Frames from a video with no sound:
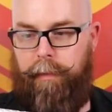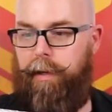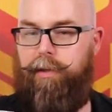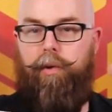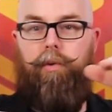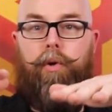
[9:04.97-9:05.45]

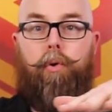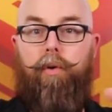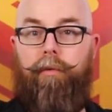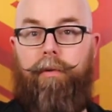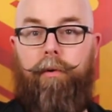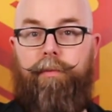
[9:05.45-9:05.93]
So
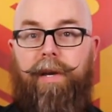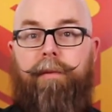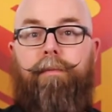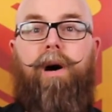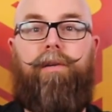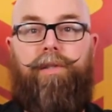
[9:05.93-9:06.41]
two of those
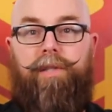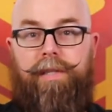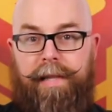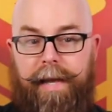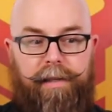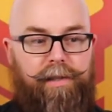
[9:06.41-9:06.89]
big boxes
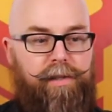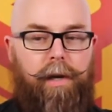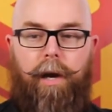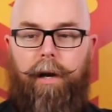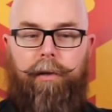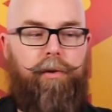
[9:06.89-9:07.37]
next
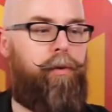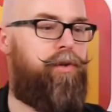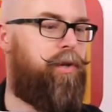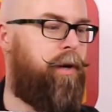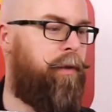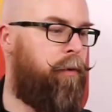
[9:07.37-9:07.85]
to
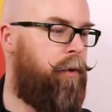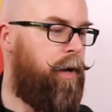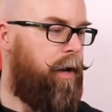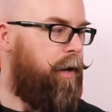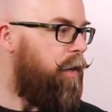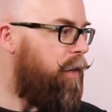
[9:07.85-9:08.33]
each other
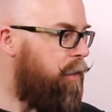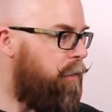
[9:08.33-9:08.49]
in